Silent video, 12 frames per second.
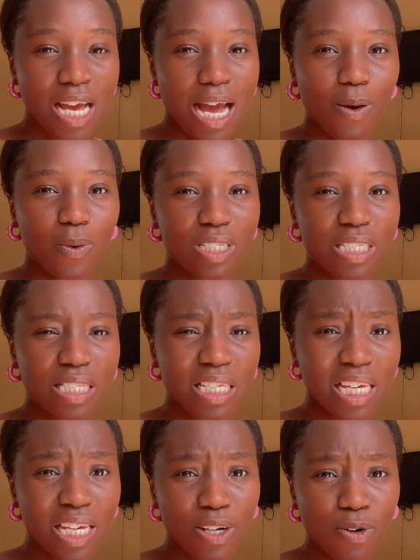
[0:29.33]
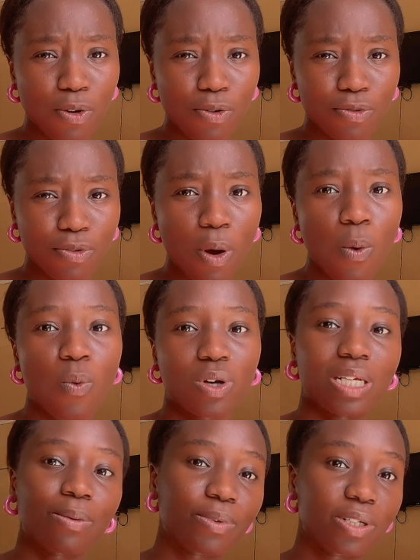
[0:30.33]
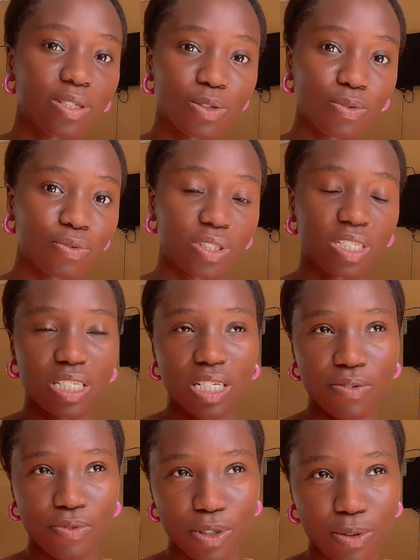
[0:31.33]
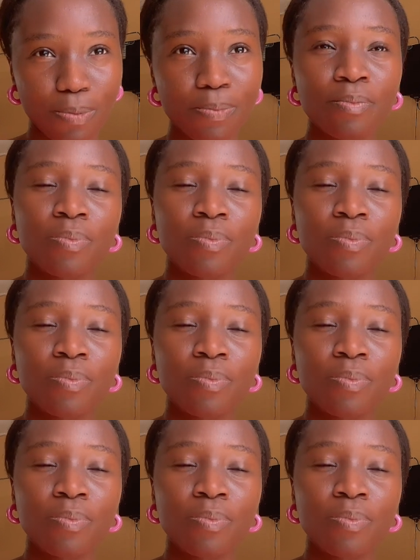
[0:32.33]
I was thinking of what I'm going to do for today's video,